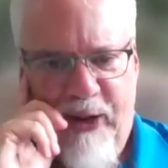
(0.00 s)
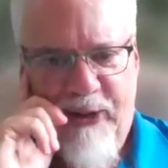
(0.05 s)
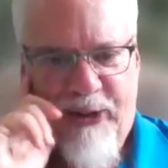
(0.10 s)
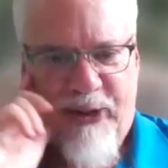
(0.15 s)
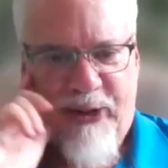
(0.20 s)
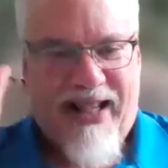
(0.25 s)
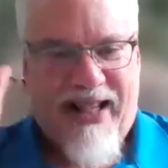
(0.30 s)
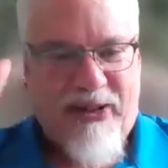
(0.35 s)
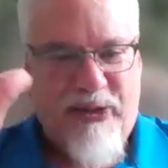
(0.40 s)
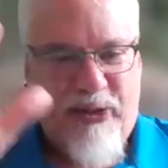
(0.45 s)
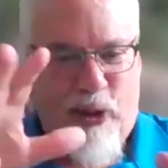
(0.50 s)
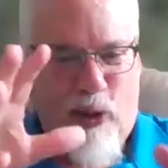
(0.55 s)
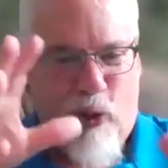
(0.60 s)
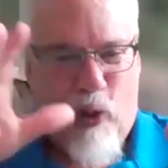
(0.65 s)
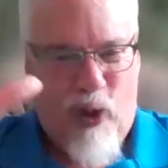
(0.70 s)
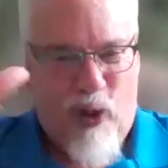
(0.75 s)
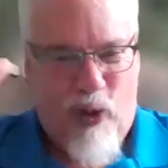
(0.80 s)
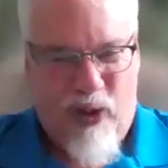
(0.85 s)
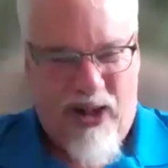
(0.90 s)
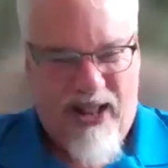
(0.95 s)
So that's the
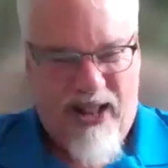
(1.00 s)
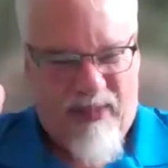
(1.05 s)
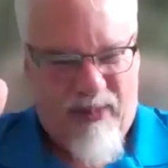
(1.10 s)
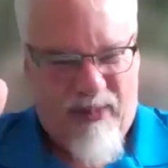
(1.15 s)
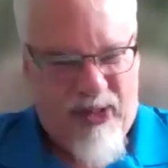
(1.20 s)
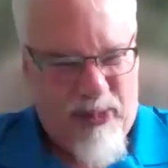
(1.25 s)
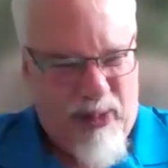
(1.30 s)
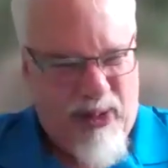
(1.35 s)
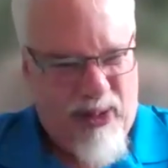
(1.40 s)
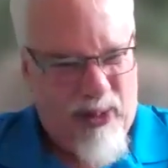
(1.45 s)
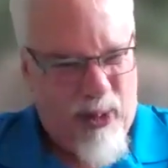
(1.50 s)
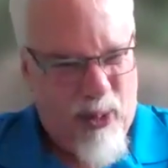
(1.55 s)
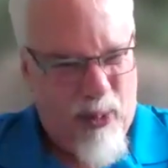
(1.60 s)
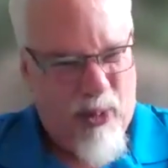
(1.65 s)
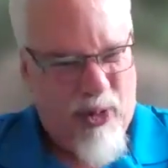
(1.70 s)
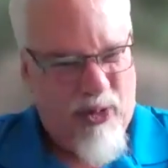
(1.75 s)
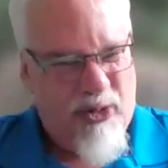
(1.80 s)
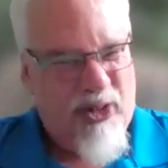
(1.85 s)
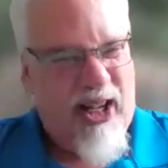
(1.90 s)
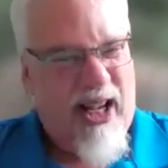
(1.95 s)
core curriculum. Spend a
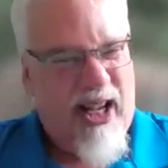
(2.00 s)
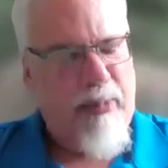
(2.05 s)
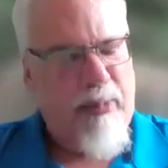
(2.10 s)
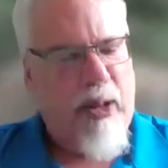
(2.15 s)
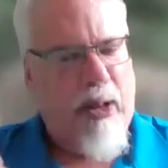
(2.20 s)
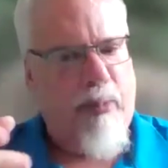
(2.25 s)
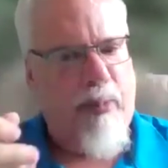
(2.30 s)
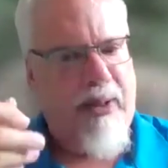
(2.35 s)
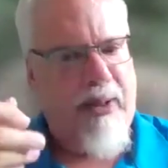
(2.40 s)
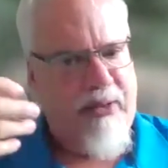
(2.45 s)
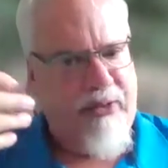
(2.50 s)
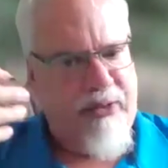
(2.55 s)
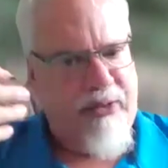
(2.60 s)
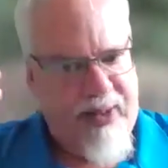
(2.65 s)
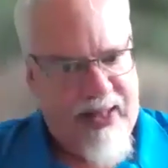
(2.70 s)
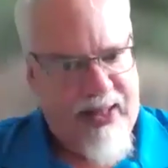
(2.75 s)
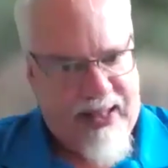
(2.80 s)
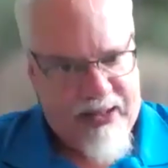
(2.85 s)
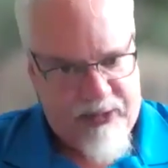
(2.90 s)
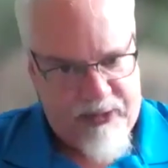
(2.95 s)
little more time there
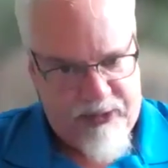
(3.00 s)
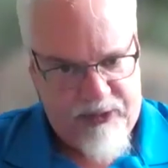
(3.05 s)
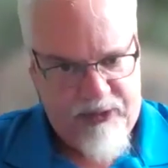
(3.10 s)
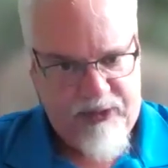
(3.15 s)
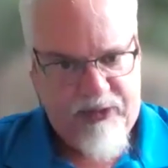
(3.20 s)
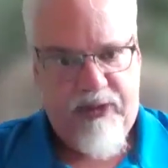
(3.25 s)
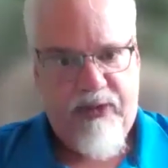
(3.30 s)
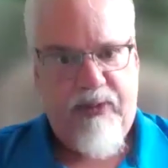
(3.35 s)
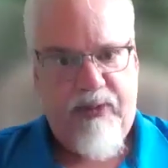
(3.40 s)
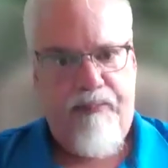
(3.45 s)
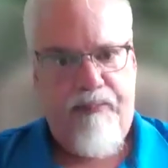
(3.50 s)
because that's